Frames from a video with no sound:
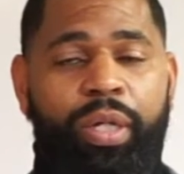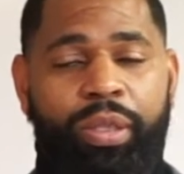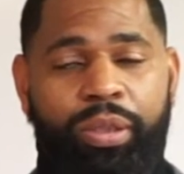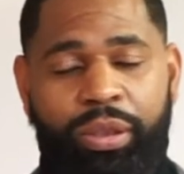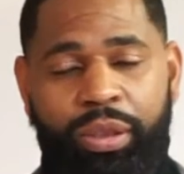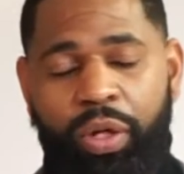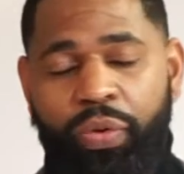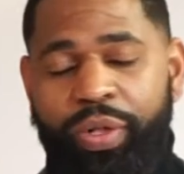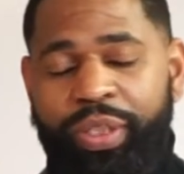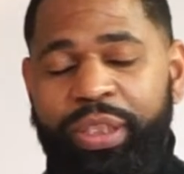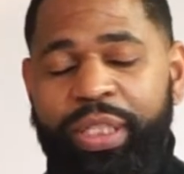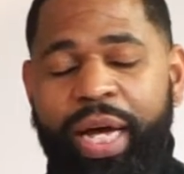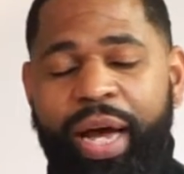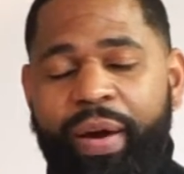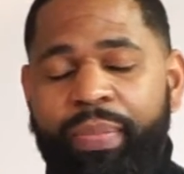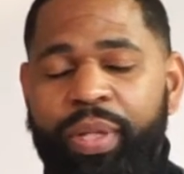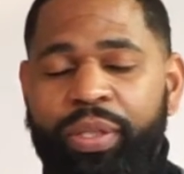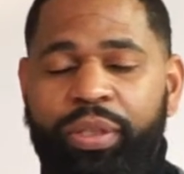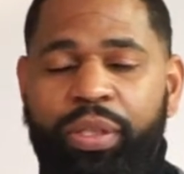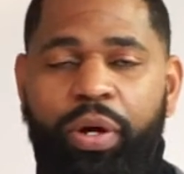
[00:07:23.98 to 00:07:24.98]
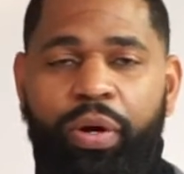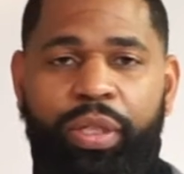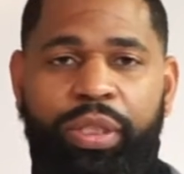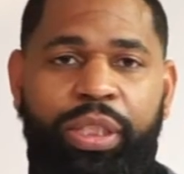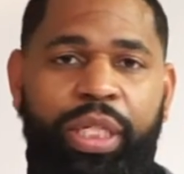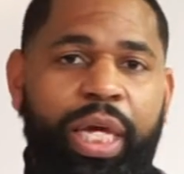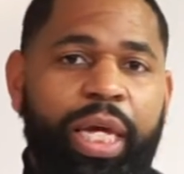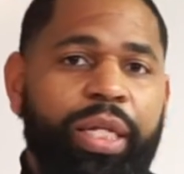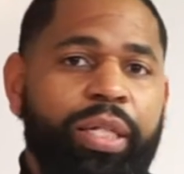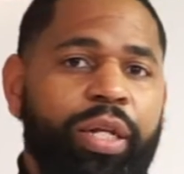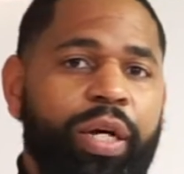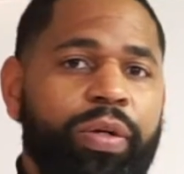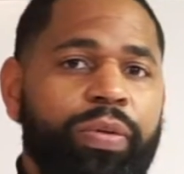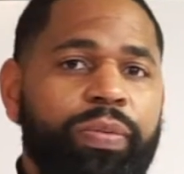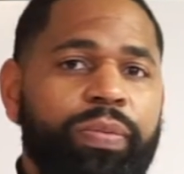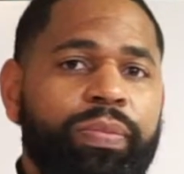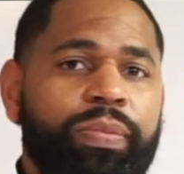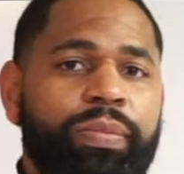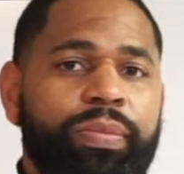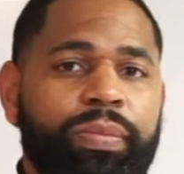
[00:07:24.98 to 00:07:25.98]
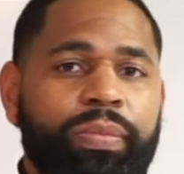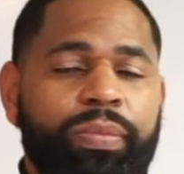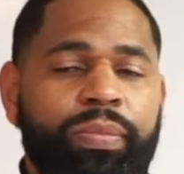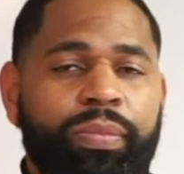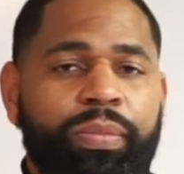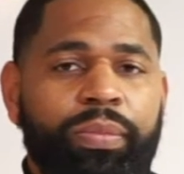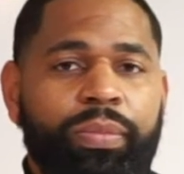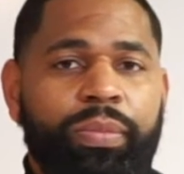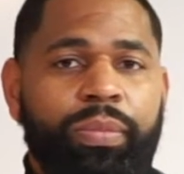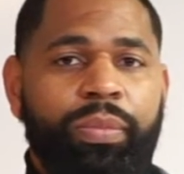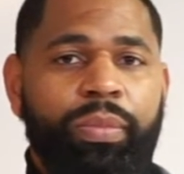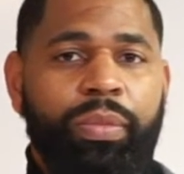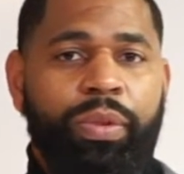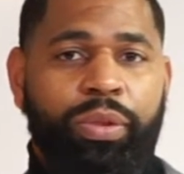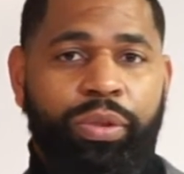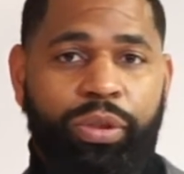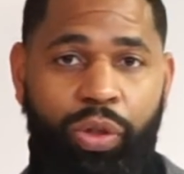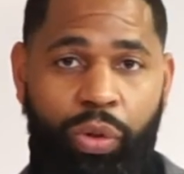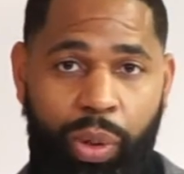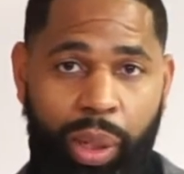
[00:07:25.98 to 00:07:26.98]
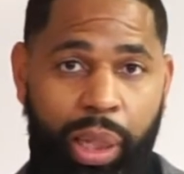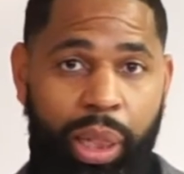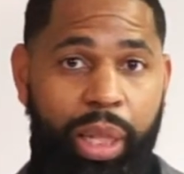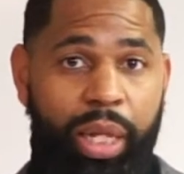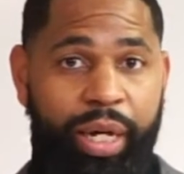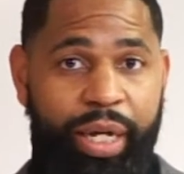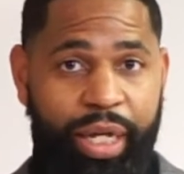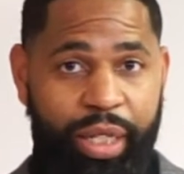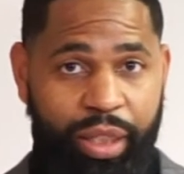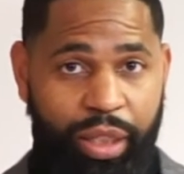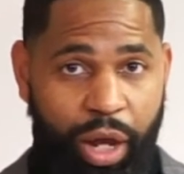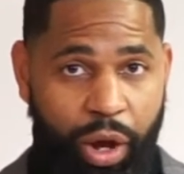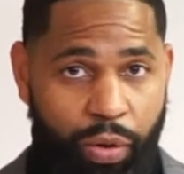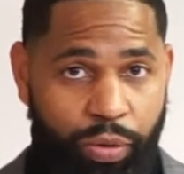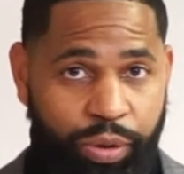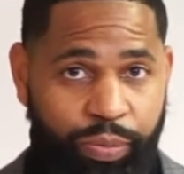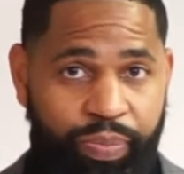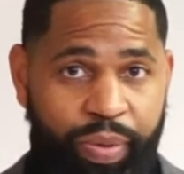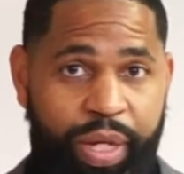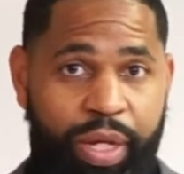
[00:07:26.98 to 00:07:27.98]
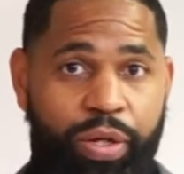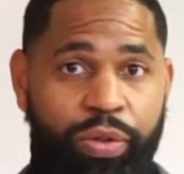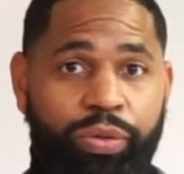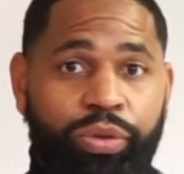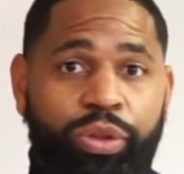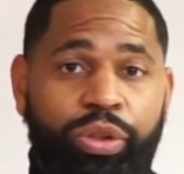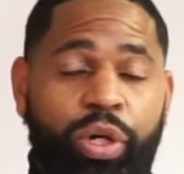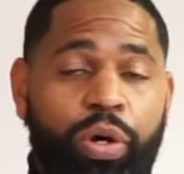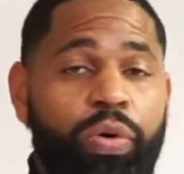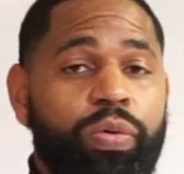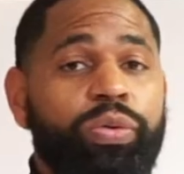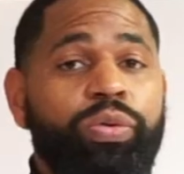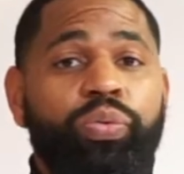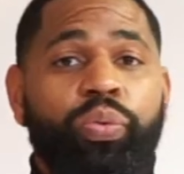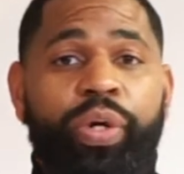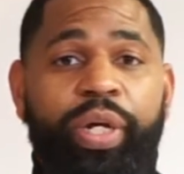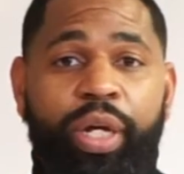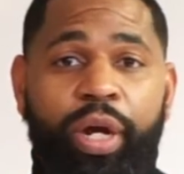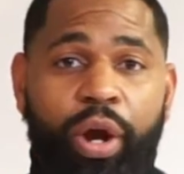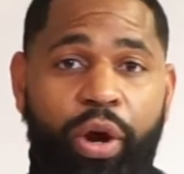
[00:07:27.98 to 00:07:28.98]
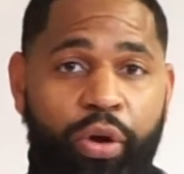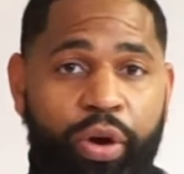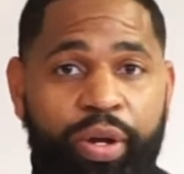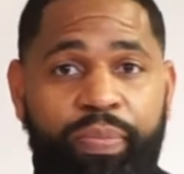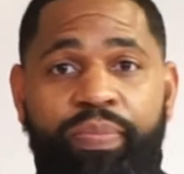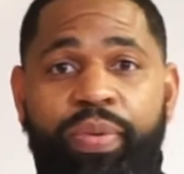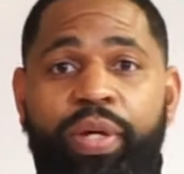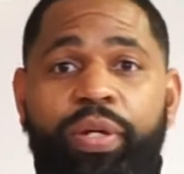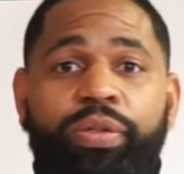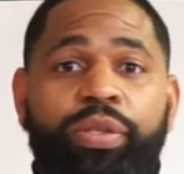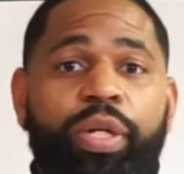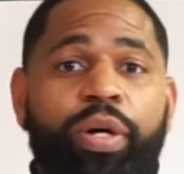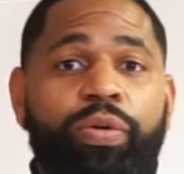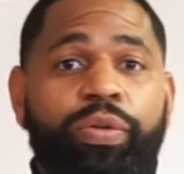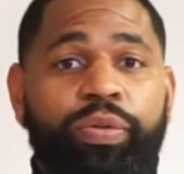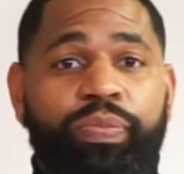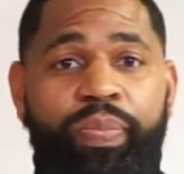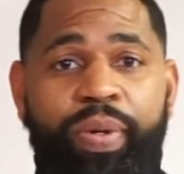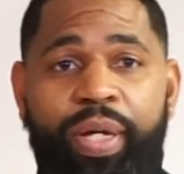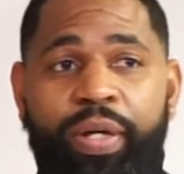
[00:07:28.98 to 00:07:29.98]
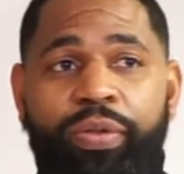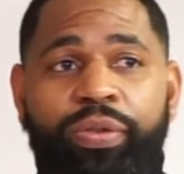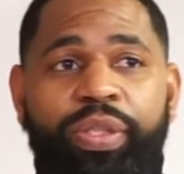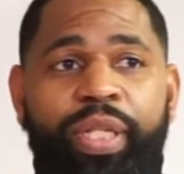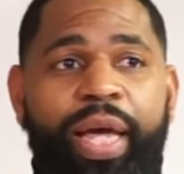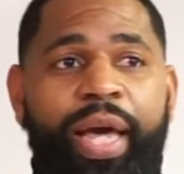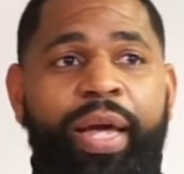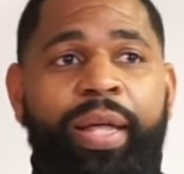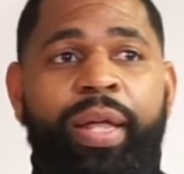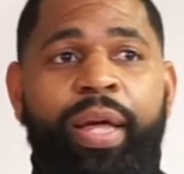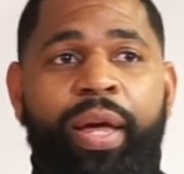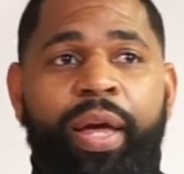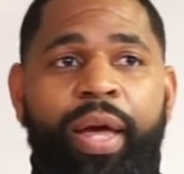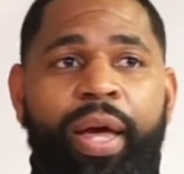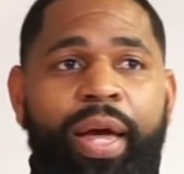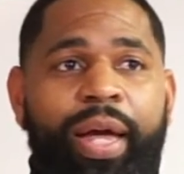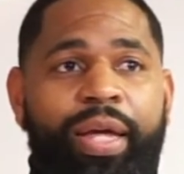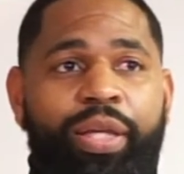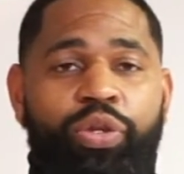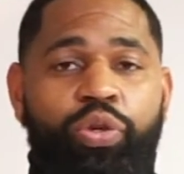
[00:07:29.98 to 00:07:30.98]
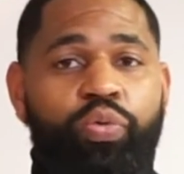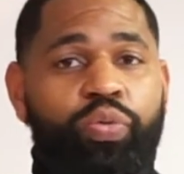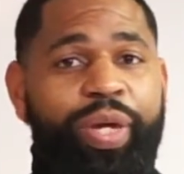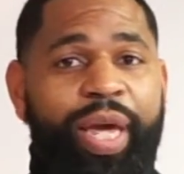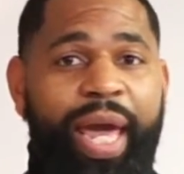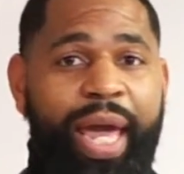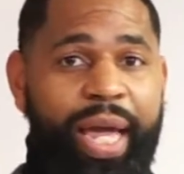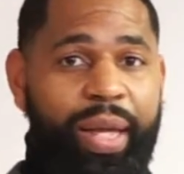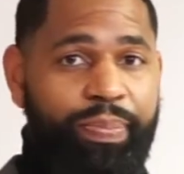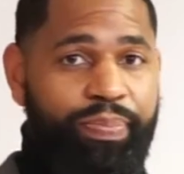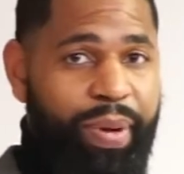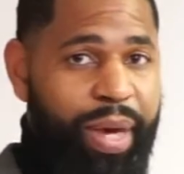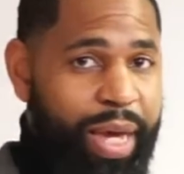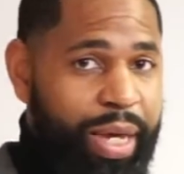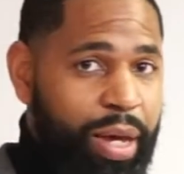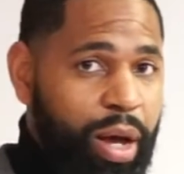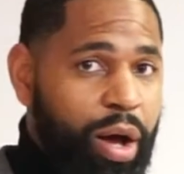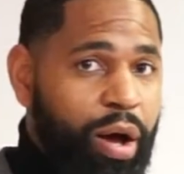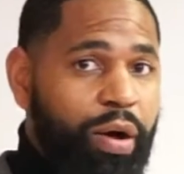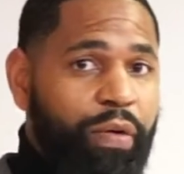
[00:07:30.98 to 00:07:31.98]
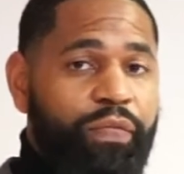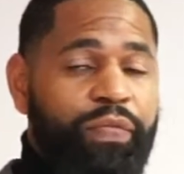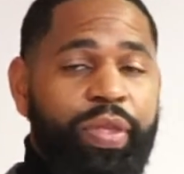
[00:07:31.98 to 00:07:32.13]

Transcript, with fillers: So it's time to start saying no. So look at those bills, those recurring bills, those bills that you can't pay off.